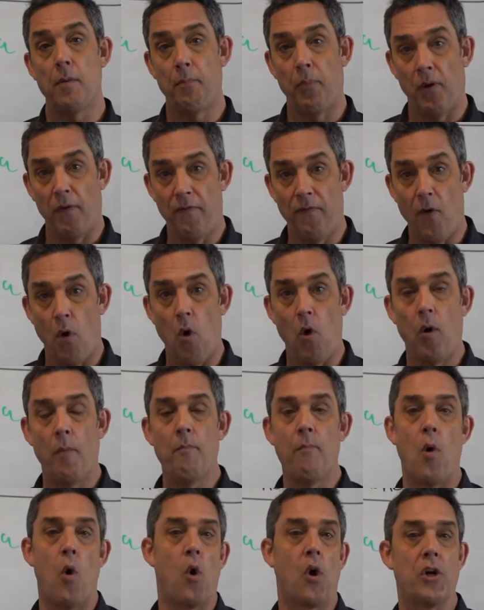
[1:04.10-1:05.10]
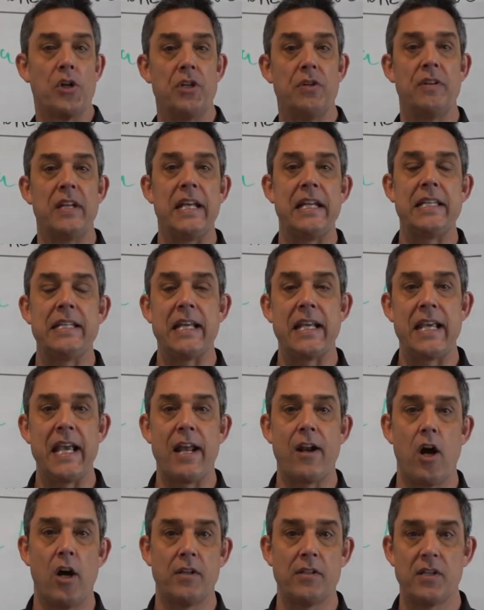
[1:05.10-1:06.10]
perform more. You need to
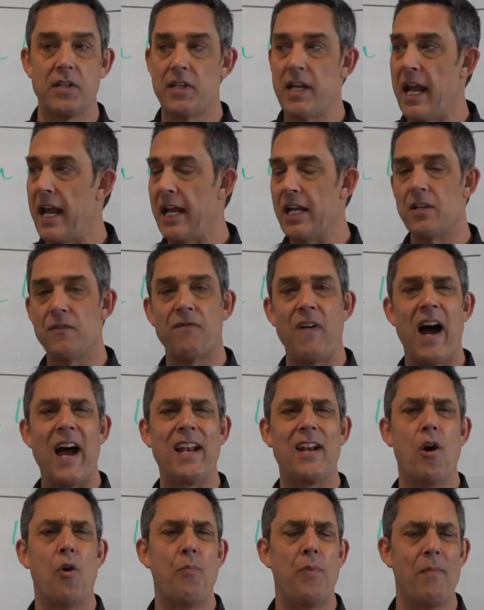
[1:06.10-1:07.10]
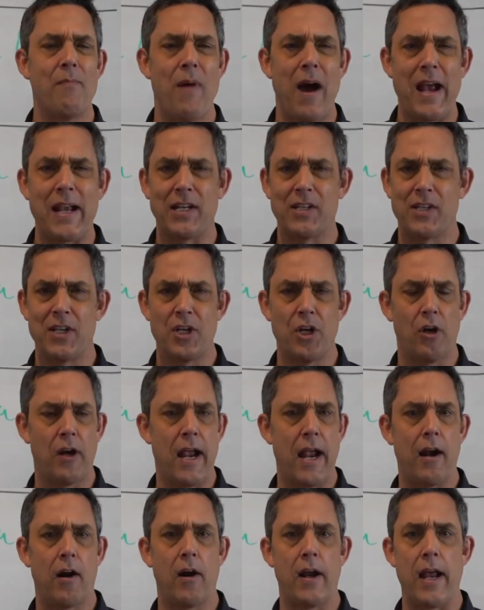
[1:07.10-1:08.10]
get on stage, find open mics in your
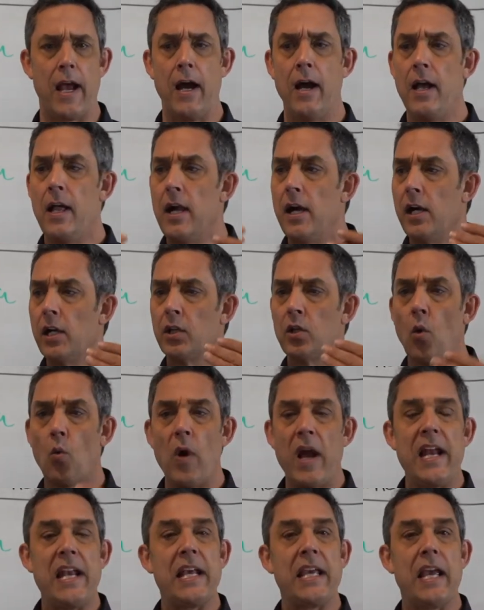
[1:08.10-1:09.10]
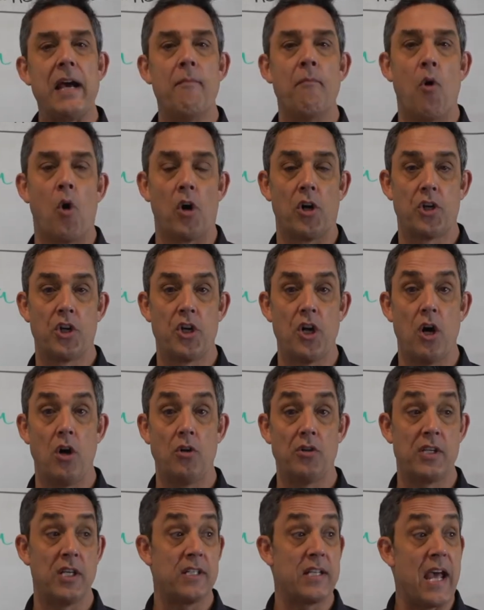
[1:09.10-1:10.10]
area. The way to get more
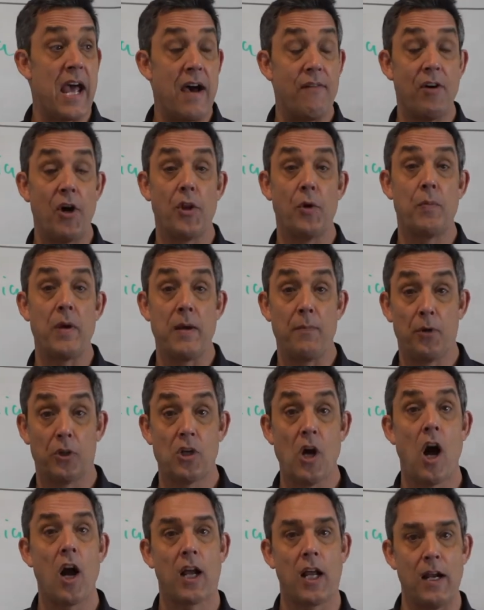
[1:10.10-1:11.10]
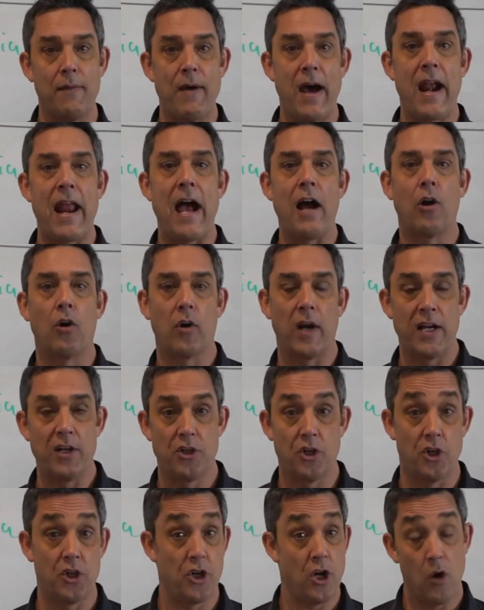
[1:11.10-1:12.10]
shows is to have other people talking about how great
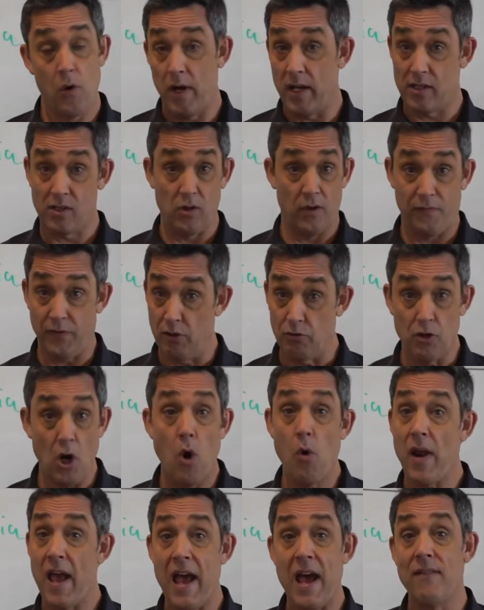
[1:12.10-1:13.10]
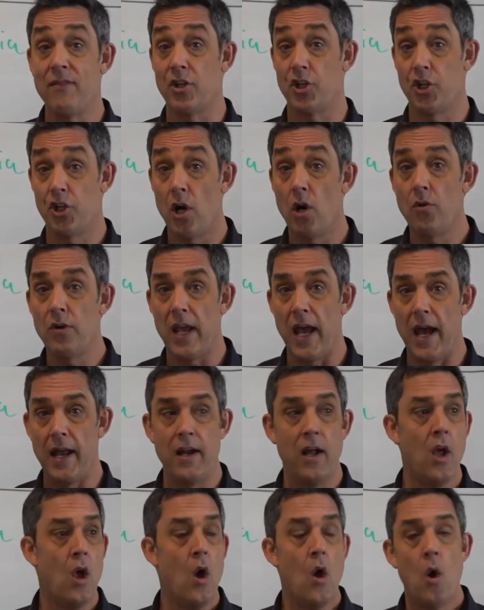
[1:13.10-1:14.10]
your show is. So if you don't have a show
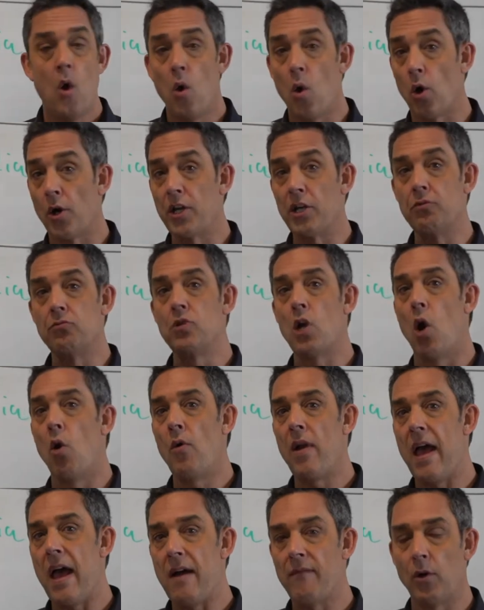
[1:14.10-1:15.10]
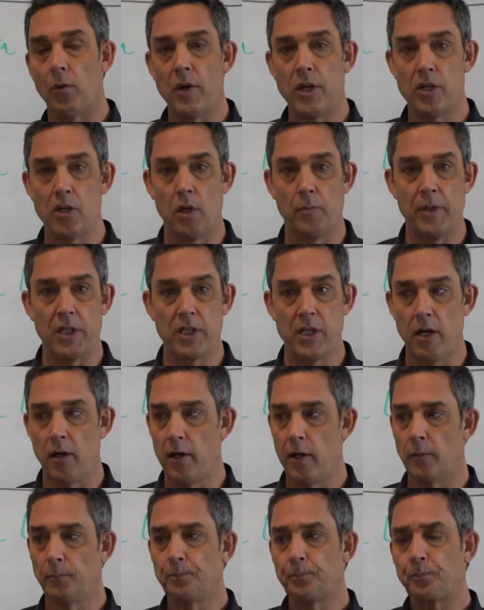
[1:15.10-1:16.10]
yet, or you don't have original
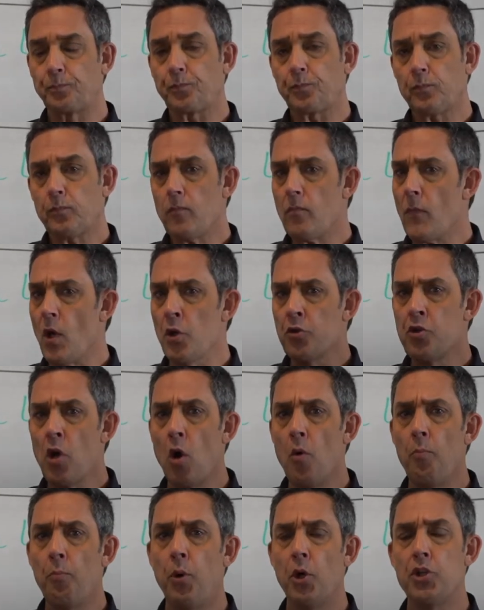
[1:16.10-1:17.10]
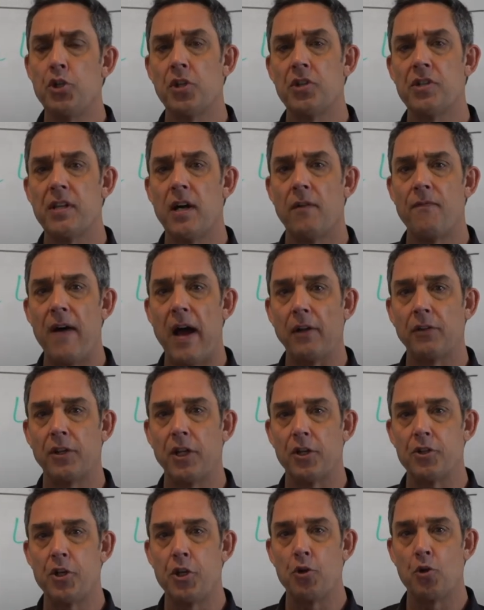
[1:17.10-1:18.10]
material, don't put yourself out
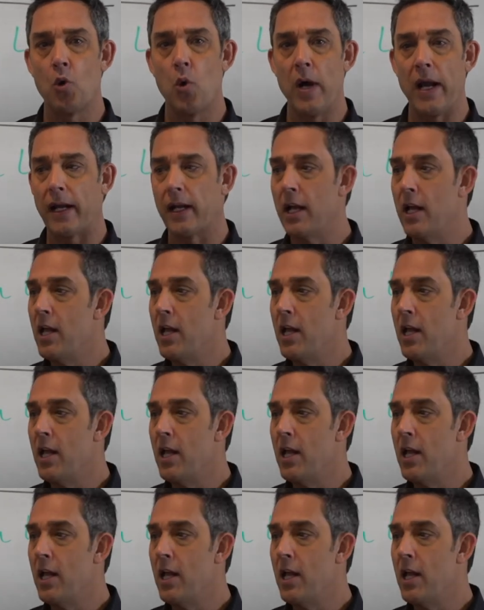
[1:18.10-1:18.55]
there too quick.